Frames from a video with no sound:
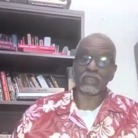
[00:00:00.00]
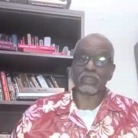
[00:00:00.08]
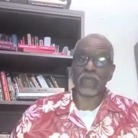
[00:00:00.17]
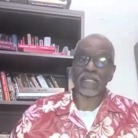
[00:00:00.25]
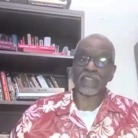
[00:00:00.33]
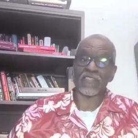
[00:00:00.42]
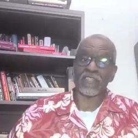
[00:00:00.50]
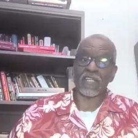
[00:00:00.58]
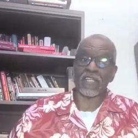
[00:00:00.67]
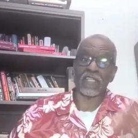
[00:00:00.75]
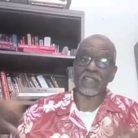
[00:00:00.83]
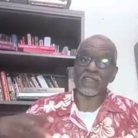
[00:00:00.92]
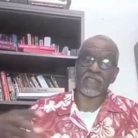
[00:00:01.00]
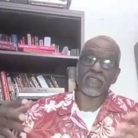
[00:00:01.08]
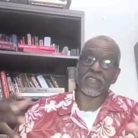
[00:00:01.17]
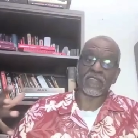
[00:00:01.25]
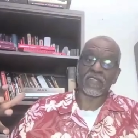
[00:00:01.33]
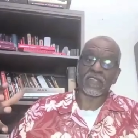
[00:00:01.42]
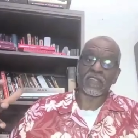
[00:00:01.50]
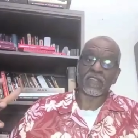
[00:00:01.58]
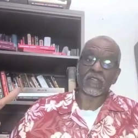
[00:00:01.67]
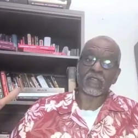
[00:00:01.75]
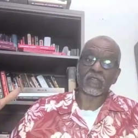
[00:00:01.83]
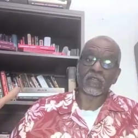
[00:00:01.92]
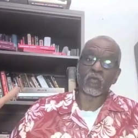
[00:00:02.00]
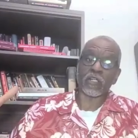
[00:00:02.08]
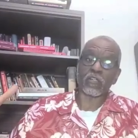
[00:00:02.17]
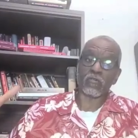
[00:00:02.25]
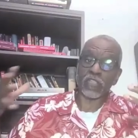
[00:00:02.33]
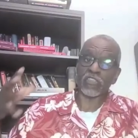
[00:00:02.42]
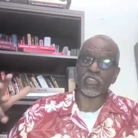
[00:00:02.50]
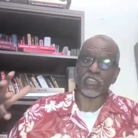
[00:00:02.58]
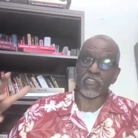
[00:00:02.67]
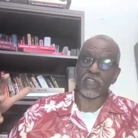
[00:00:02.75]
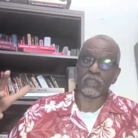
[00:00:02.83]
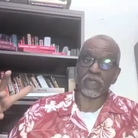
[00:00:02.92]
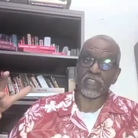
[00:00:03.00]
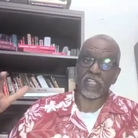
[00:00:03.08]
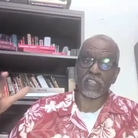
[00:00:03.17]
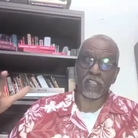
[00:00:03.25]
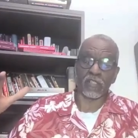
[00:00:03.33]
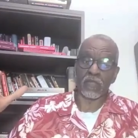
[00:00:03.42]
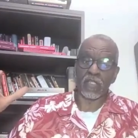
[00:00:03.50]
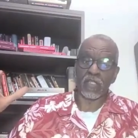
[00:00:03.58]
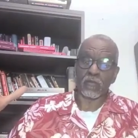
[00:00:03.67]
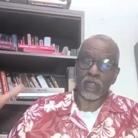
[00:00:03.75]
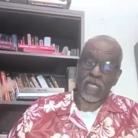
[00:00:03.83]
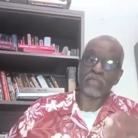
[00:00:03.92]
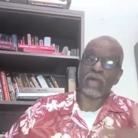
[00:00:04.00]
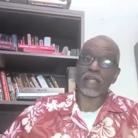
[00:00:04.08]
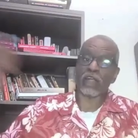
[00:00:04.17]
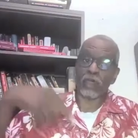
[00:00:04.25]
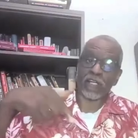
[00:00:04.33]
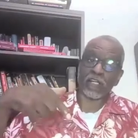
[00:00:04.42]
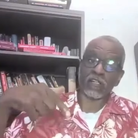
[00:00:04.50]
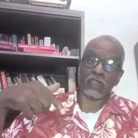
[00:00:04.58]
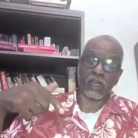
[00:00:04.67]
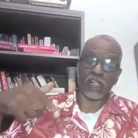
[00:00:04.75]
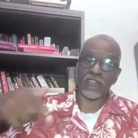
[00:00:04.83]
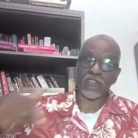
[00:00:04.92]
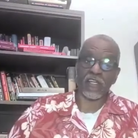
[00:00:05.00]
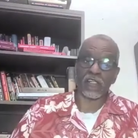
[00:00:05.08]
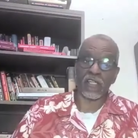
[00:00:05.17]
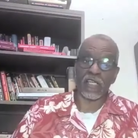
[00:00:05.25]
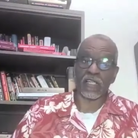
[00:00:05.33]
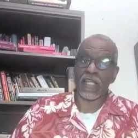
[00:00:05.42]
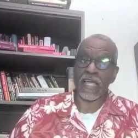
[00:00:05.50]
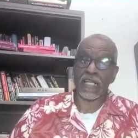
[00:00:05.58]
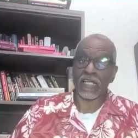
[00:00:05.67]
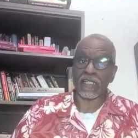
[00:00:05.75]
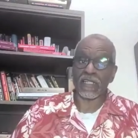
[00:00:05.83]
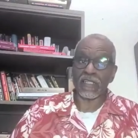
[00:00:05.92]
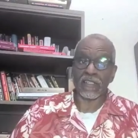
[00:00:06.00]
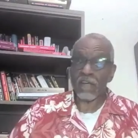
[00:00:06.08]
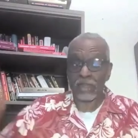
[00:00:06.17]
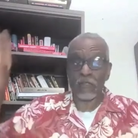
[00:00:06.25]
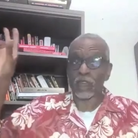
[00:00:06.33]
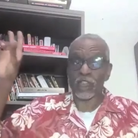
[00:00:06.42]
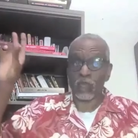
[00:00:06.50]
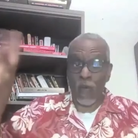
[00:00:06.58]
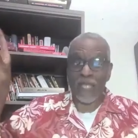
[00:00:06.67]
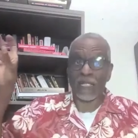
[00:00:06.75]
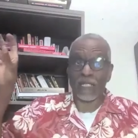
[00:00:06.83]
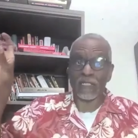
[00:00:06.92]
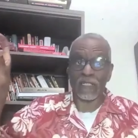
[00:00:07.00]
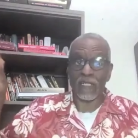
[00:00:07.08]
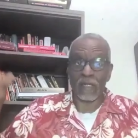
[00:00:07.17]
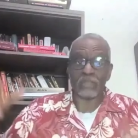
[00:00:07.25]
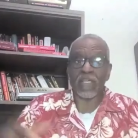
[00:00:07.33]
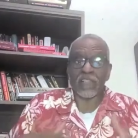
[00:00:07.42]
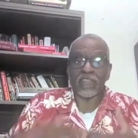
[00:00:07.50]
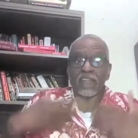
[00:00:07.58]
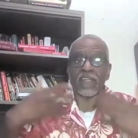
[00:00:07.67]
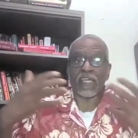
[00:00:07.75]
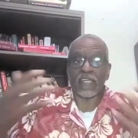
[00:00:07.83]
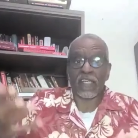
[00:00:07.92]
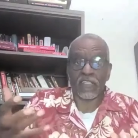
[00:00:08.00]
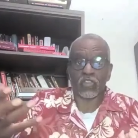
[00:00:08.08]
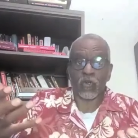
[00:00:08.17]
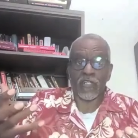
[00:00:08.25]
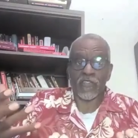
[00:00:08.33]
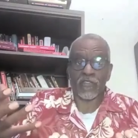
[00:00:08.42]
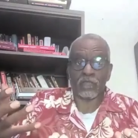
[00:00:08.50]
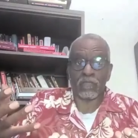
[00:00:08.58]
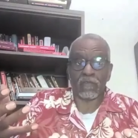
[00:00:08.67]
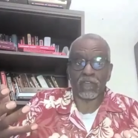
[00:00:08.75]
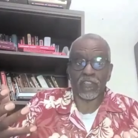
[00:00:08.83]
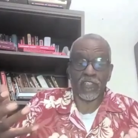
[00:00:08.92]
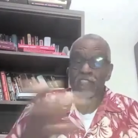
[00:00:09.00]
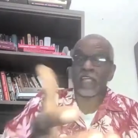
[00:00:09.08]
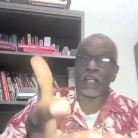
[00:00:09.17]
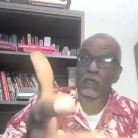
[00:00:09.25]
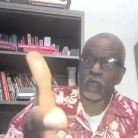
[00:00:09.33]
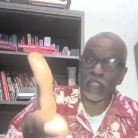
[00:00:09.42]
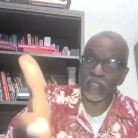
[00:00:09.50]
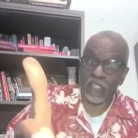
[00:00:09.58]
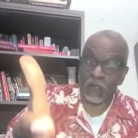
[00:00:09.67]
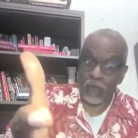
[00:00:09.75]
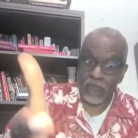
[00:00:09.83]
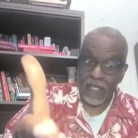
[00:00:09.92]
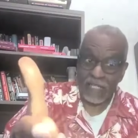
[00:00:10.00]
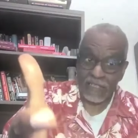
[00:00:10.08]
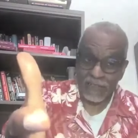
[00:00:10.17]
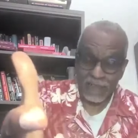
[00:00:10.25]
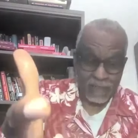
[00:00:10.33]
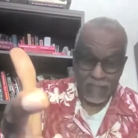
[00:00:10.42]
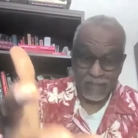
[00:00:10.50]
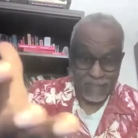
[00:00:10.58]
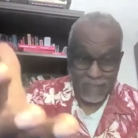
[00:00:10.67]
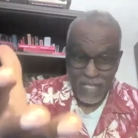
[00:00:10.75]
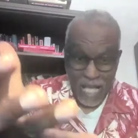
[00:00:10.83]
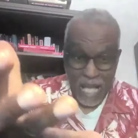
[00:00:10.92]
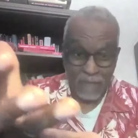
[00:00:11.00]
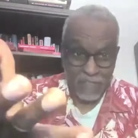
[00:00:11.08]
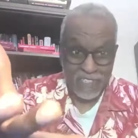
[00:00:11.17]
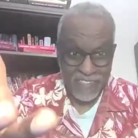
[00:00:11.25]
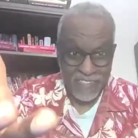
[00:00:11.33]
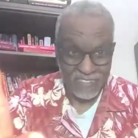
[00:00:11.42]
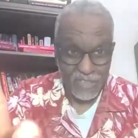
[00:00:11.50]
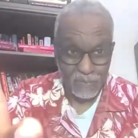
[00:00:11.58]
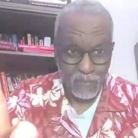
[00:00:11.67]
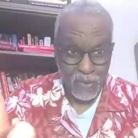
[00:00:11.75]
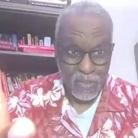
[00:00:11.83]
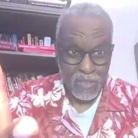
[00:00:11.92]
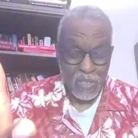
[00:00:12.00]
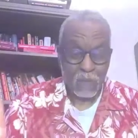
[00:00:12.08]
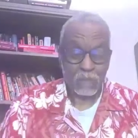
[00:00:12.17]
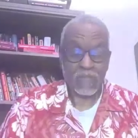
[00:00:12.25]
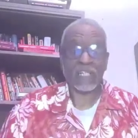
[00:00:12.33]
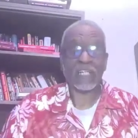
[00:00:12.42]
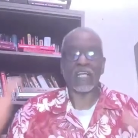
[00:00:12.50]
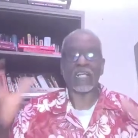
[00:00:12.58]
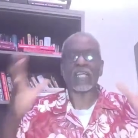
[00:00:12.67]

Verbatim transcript: Palestinians who are Christians in particular, when they migrate across the Atlantic, they're viewed as white. That means that they can enjoy certain privileges. Now, they don't want to deal with that, obviously. But in any